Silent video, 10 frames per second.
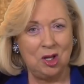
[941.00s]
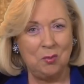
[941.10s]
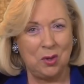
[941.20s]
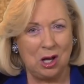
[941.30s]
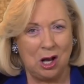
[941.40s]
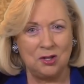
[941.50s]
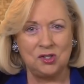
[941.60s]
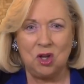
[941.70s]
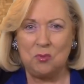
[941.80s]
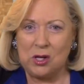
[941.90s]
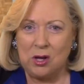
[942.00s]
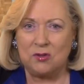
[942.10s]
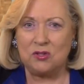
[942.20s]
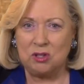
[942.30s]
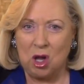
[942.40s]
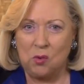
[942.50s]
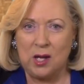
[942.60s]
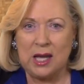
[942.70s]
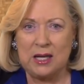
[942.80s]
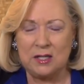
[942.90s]
but also because Noah
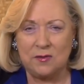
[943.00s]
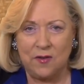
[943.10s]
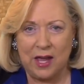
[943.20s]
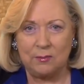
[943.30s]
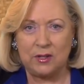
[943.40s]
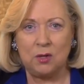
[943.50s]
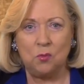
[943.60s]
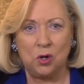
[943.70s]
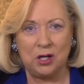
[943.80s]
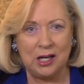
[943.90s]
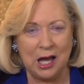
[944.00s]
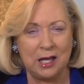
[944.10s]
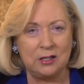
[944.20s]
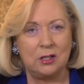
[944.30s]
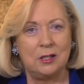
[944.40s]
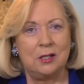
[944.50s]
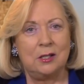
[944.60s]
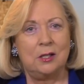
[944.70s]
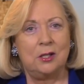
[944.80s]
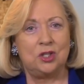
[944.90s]
and his family were not
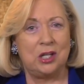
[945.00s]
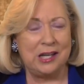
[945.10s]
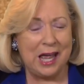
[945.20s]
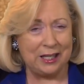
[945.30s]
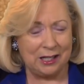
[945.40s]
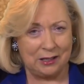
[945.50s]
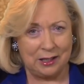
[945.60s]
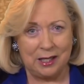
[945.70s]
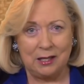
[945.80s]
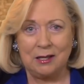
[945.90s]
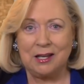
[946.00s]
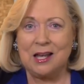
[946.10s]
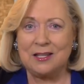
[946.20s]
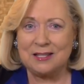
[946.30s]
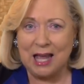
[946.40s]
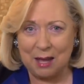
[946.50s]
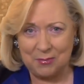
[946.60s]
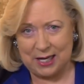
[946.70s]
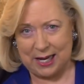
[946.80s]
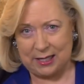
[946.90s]
genetically
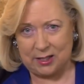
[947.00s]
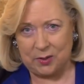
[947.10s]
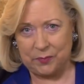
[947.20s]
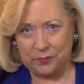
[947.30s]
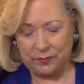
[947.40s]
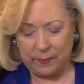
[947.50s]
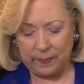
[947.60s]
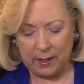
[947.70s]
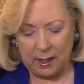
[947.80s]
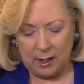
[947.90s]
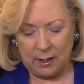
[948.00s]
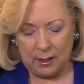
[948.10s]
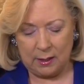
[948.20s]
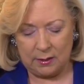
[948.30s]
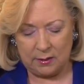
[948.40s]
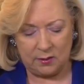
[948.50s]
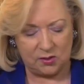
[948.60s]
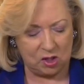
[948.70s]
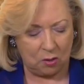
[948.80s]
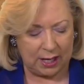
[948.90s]
contaminated.
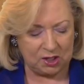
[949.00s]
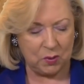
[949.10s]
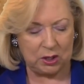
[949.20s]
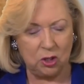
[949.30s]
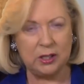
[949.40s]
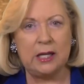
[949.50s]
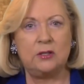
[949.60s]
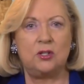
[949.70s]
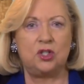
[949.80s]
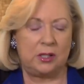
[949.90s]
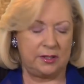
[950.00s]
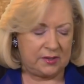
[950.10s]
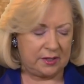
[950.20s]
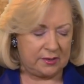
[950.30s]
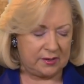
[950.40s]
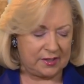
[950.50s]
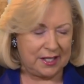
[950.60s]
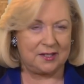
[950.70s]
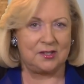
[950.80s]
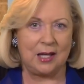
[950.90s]
So as we look into Genesis
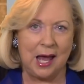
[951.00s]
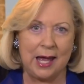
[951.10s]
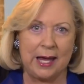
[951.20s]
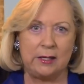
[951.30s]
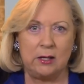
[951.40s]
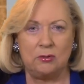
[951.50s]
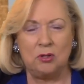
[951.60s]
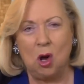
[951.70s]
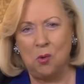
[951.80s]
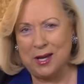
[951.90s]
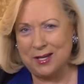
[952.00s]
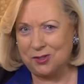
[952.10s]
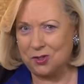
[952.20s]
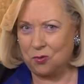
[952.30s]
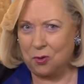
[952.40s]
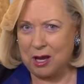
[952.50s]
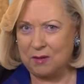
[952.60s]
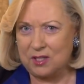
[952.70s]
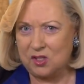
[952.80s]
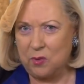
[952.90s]
6:9, Noah is
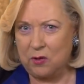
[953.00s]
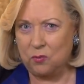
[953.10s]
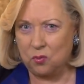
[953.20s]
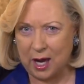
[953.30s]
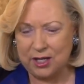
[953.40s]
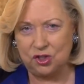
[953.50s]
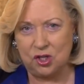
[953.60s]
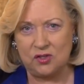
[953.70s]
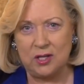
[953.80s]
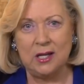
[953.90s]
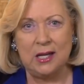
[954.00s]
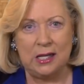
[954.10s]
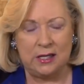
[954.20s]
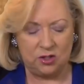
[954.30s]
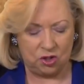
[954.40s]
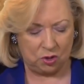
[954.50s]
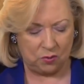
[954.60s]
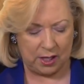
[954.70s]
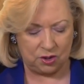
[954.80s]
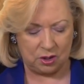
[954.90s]
described as both righteous in his
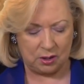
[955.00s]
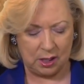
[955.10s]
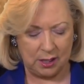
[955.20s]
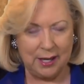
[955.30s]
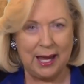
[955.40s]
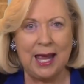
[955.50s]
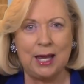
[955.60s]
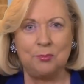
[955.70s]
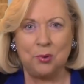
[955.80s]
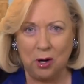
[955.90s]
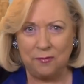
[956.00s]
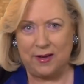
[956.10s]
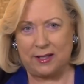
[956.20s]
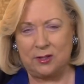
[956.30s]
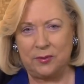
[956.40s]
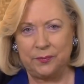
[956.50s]
generation and perfect.